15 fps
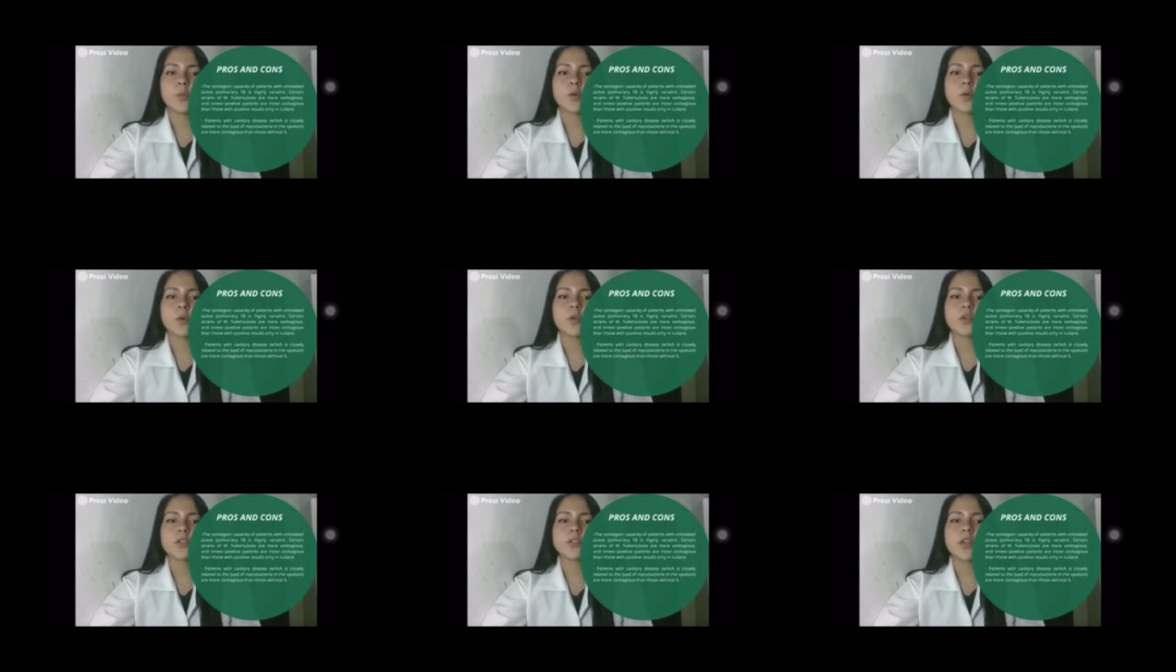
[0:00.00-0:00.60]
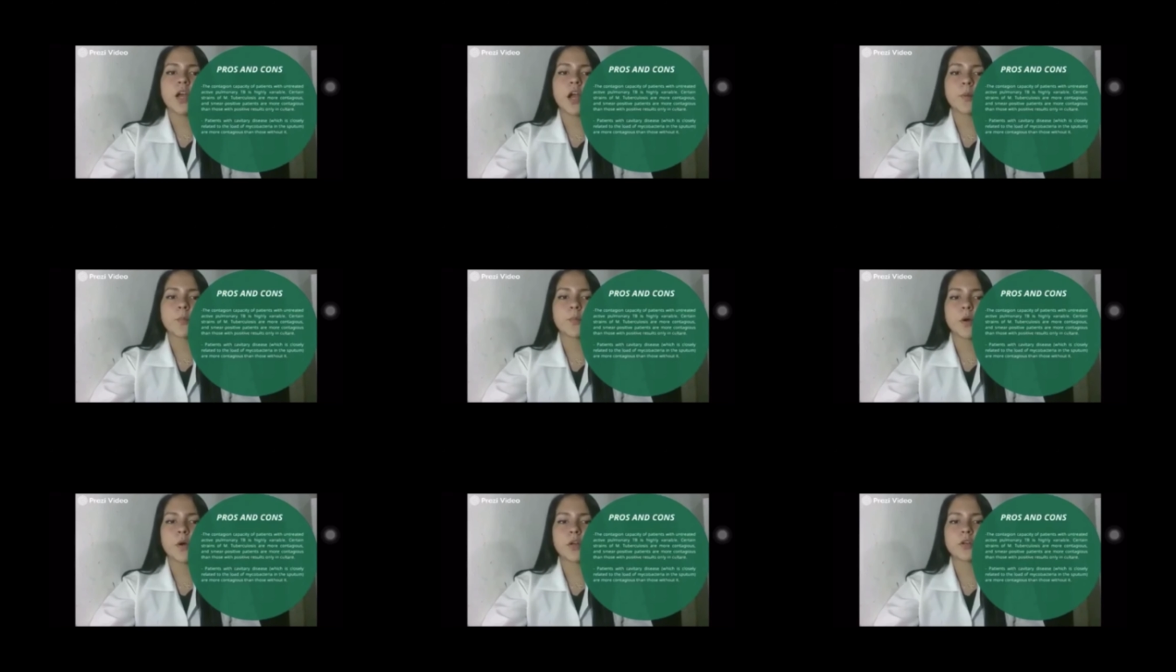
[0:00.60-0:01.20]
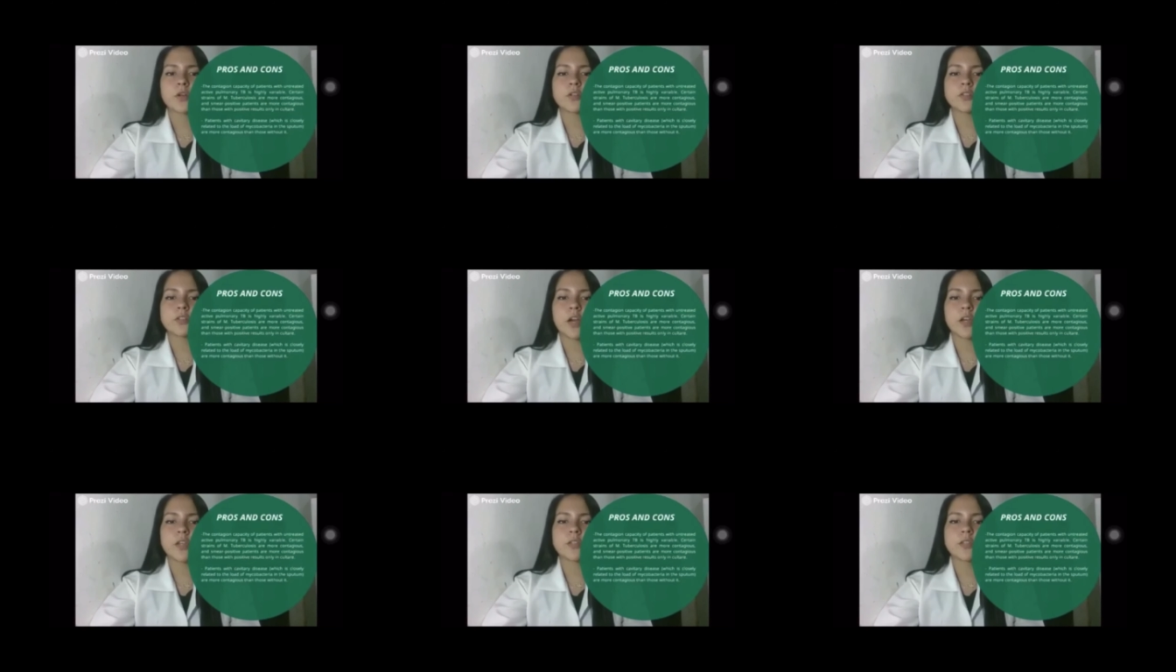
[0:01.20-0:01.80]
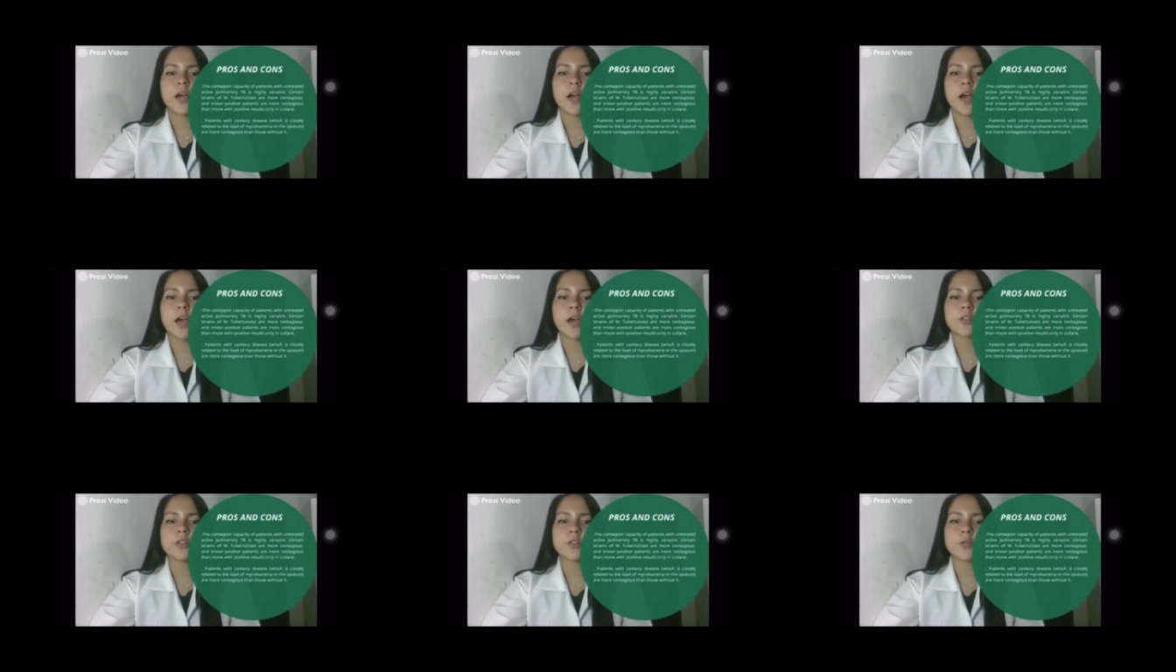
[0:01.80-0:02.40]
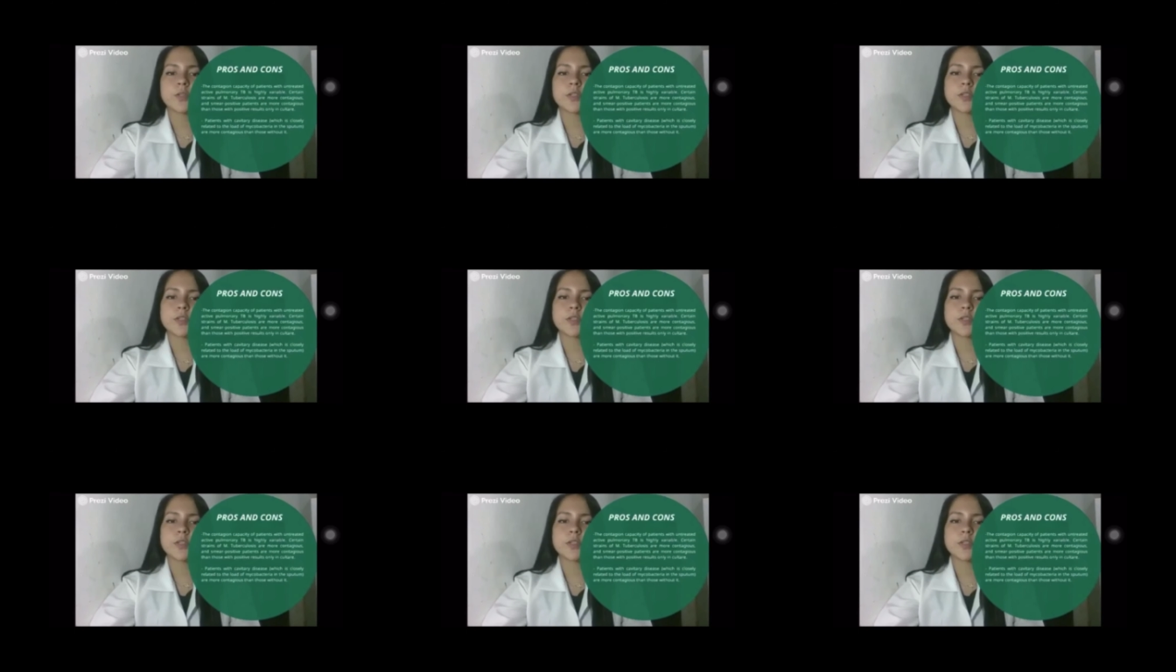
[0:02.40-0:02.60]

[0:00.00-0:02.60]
Tuberculosis are more contagious and